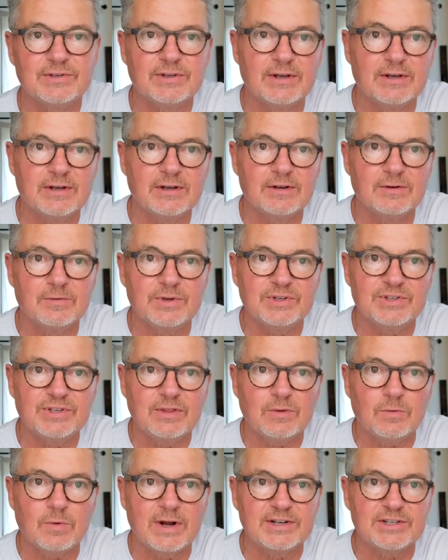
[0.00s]
We see
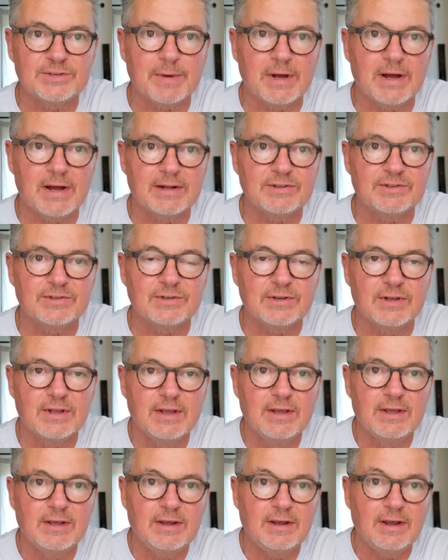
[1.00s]
the white spots
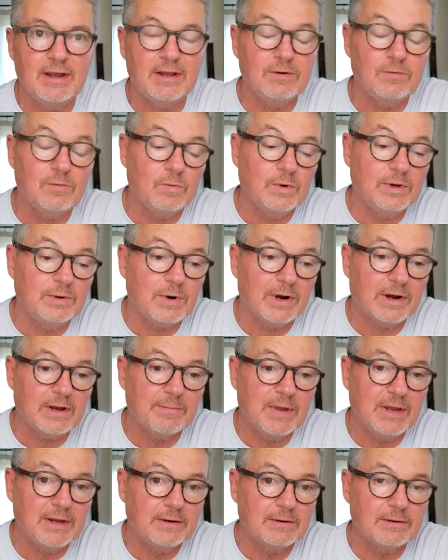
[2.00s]
and we
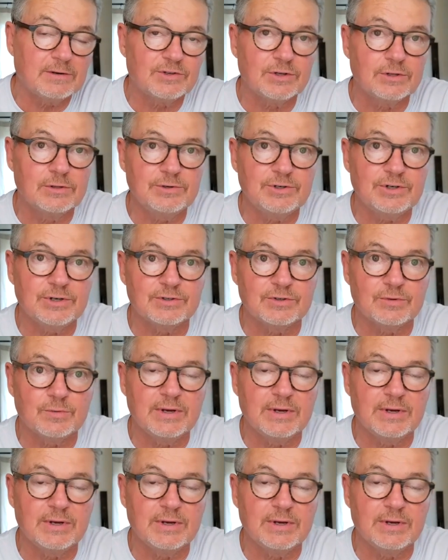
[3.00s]
recommend solutions.